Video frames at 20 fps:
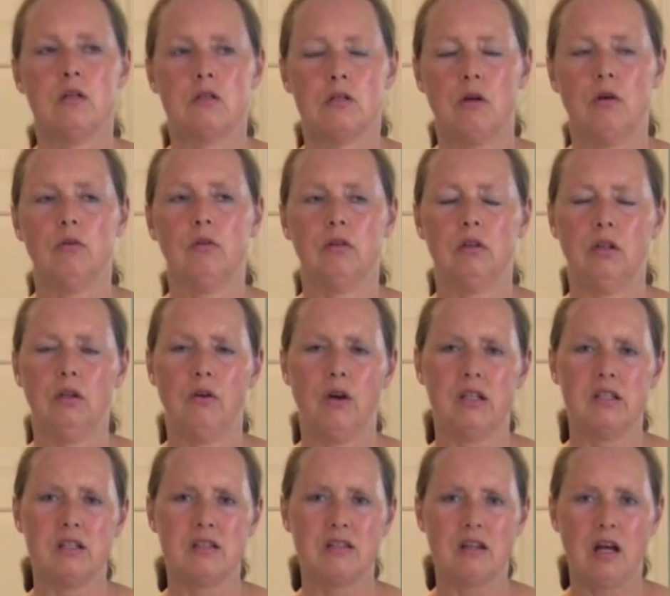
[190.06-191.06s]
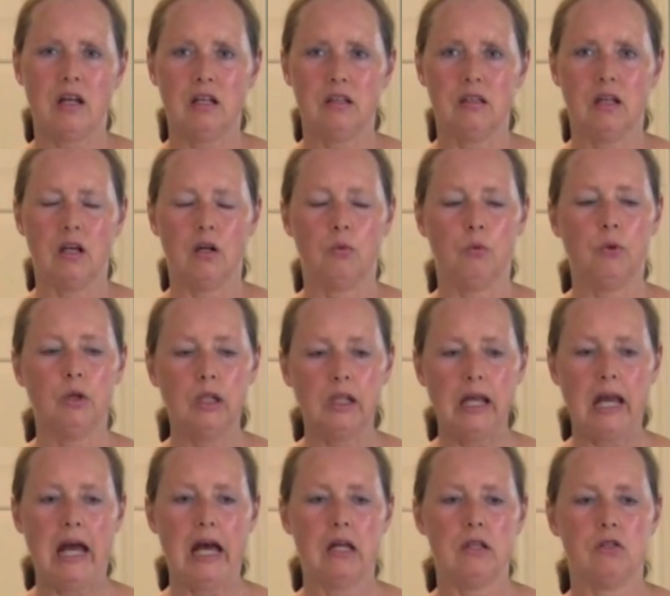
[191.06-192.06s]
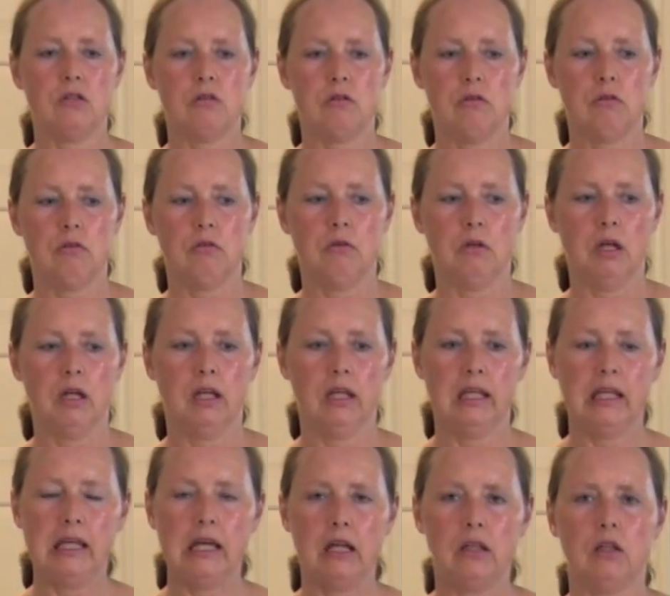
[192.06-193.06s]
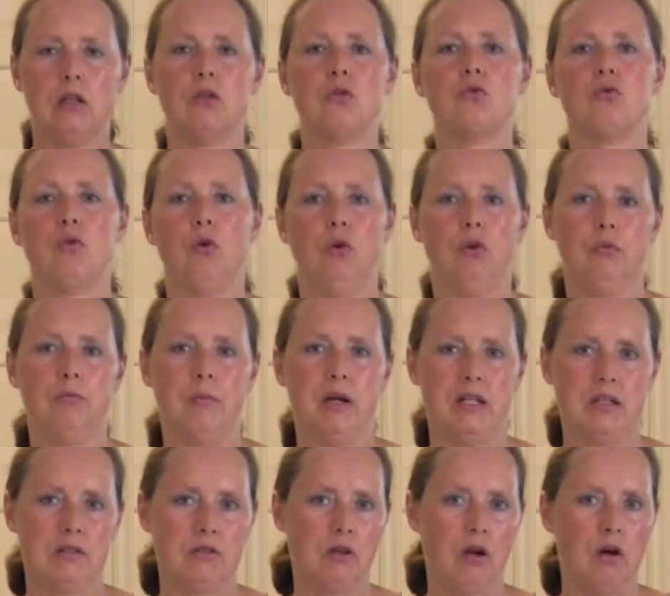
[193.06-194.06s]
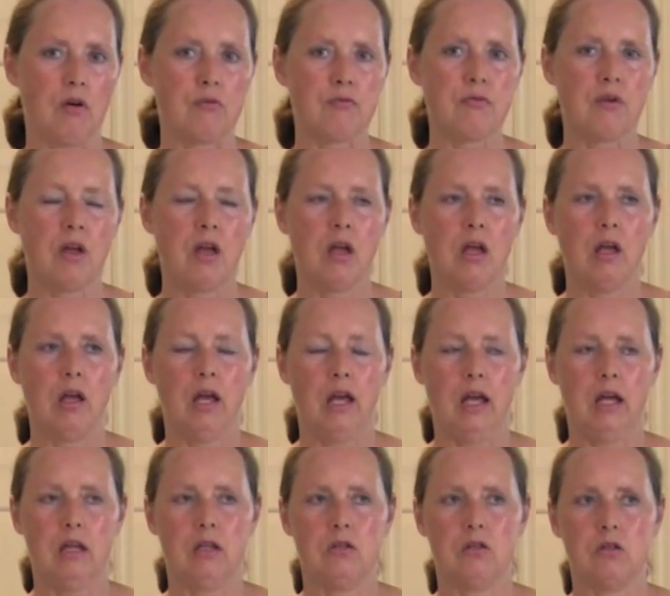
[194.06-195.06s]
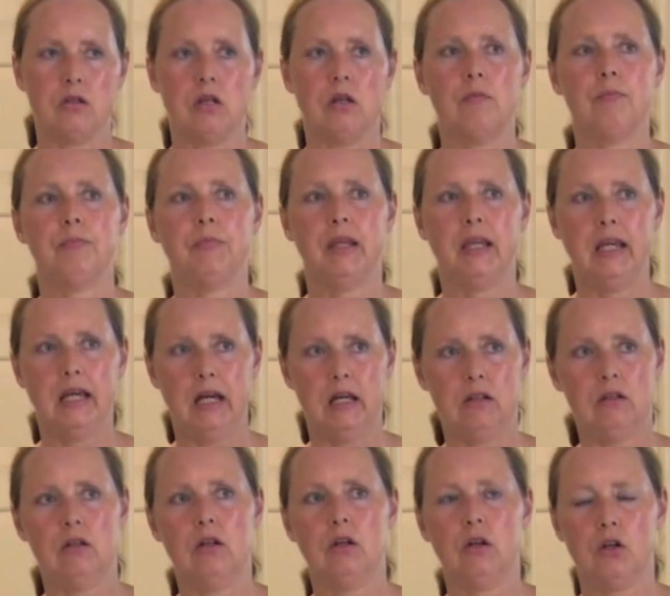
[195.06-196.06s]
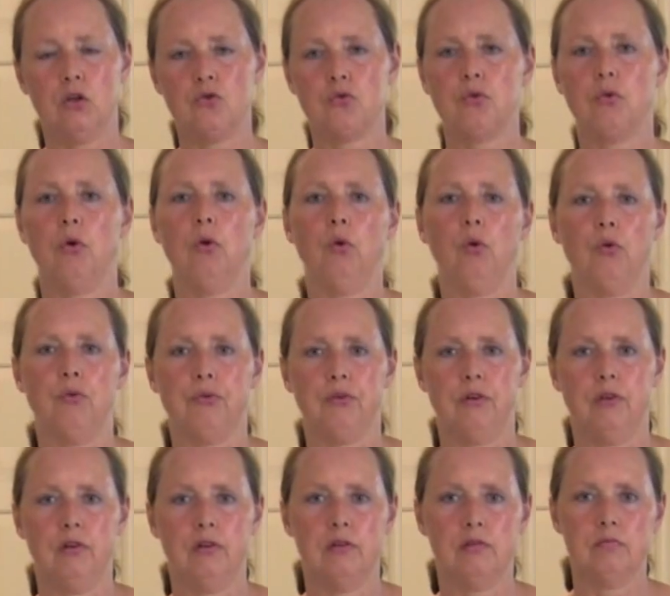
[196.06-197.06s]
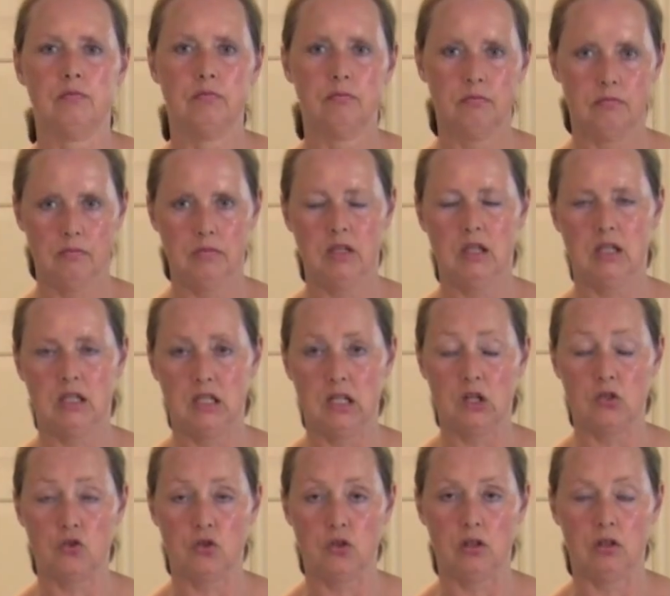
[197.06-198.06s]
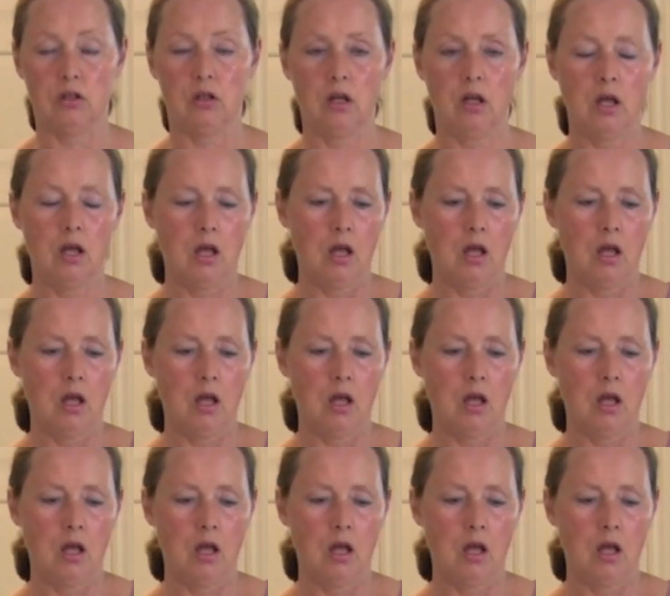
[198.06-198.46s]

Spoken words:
So, I decided that I really had to get control of myself and get control over the addiction.